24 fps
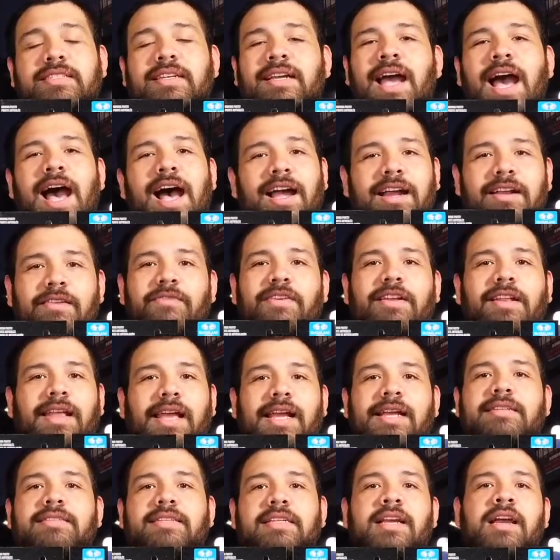kind of a
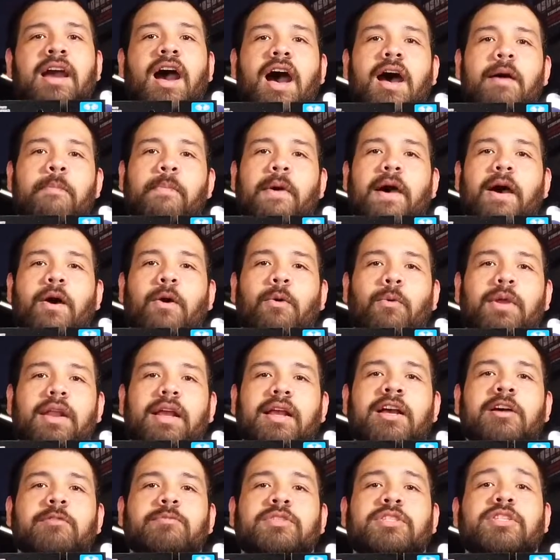lazy cop-out when it
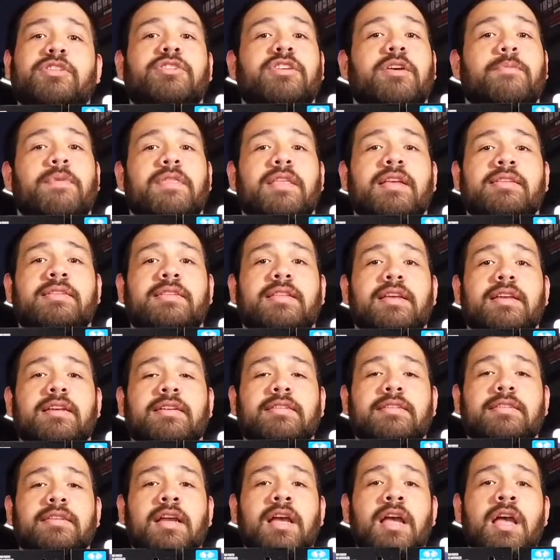comes to some of these
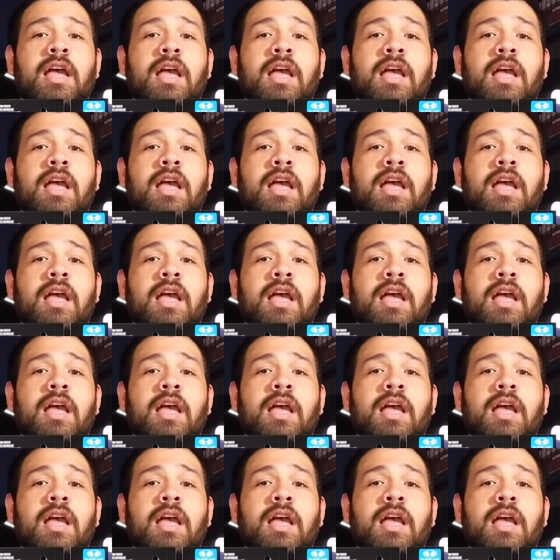things.